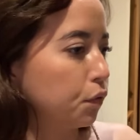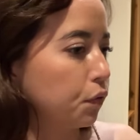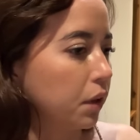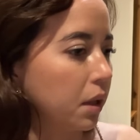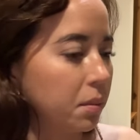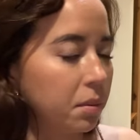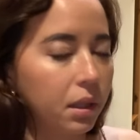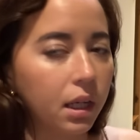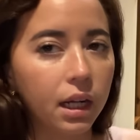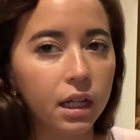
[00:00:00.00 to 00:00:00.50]

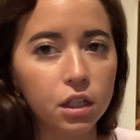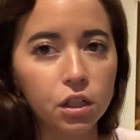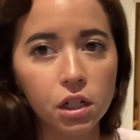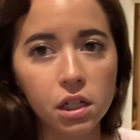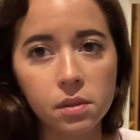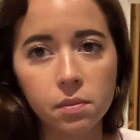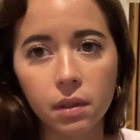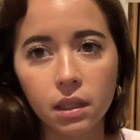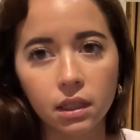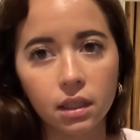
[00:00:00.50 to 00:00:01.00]
Flip and I
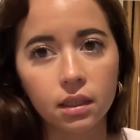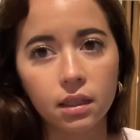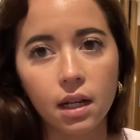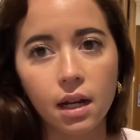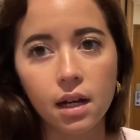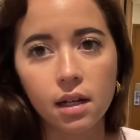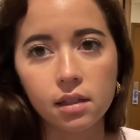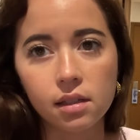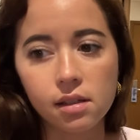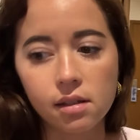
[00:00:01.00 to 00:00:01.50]
just spent the
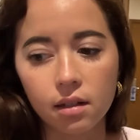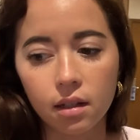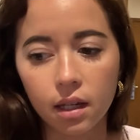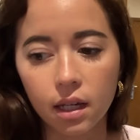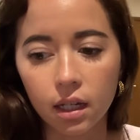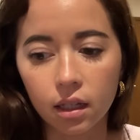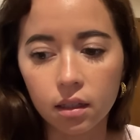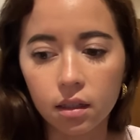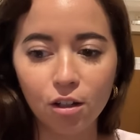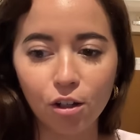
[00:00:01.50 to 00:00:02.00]
last
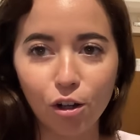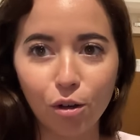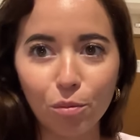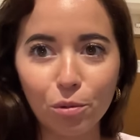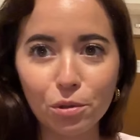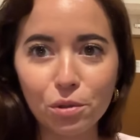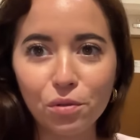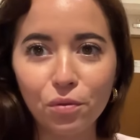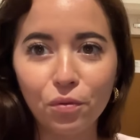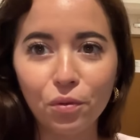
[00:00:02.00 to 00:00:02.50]
like
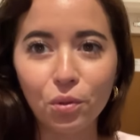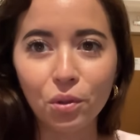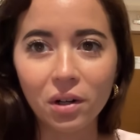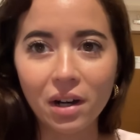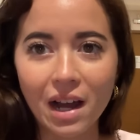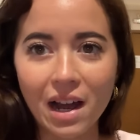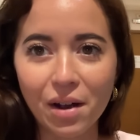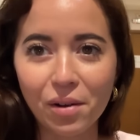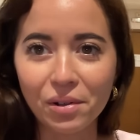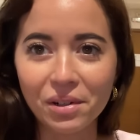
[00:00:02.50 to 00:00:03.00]
almost four
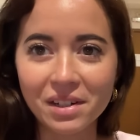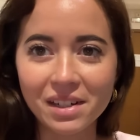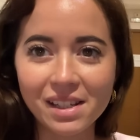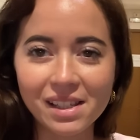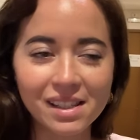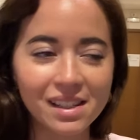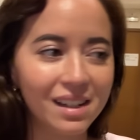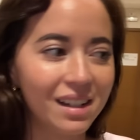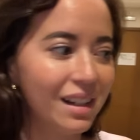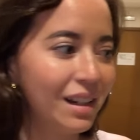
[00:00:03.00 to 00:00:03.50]

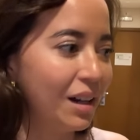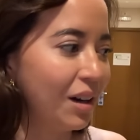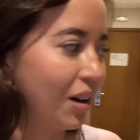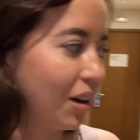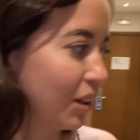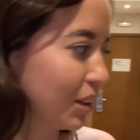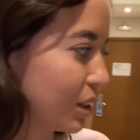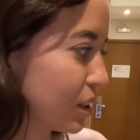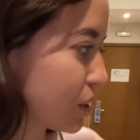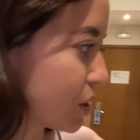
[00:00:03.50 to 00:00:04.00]
hours
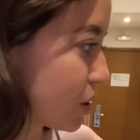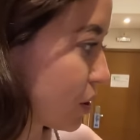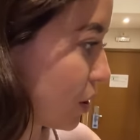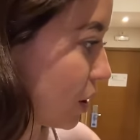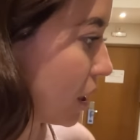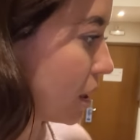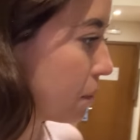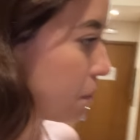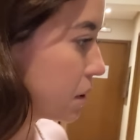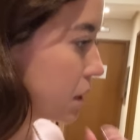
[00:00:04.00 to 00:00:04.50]
on the
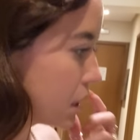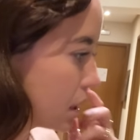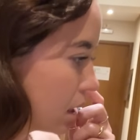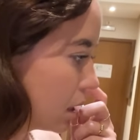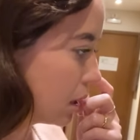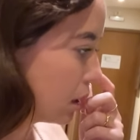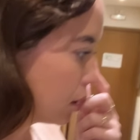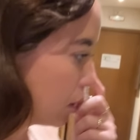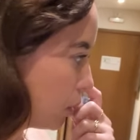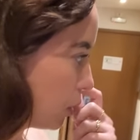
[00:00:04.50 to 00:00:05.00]
script
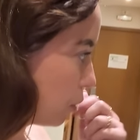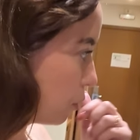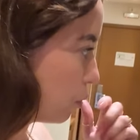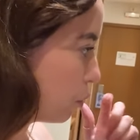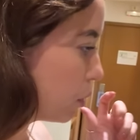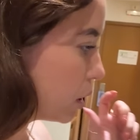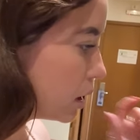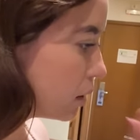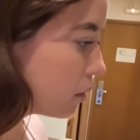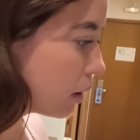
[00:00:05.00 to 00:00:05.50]

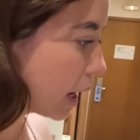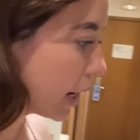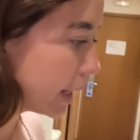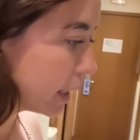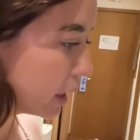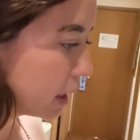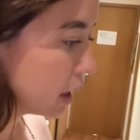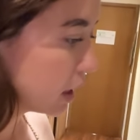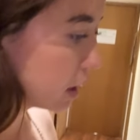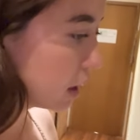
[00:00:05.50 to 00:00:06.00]

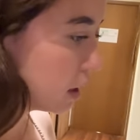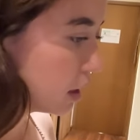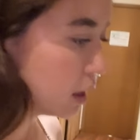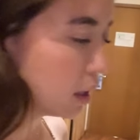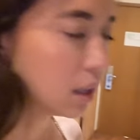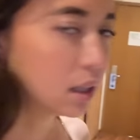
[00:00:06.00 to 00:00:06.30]
rewriting,